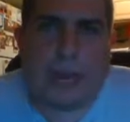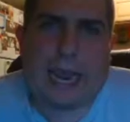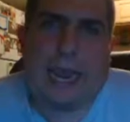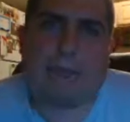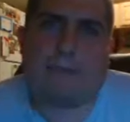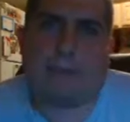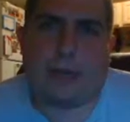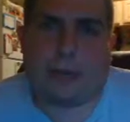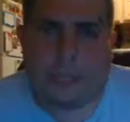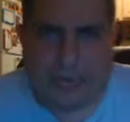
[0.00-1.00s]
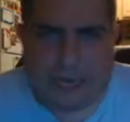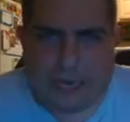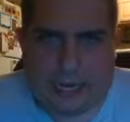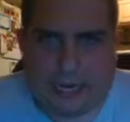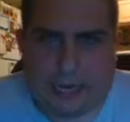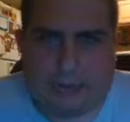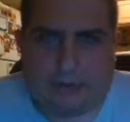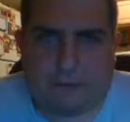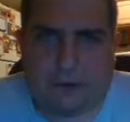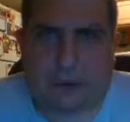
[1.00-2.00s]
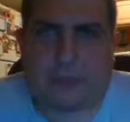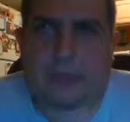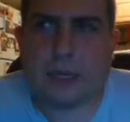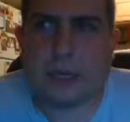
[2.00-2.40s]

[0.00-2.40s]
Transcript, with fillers: everything in the universe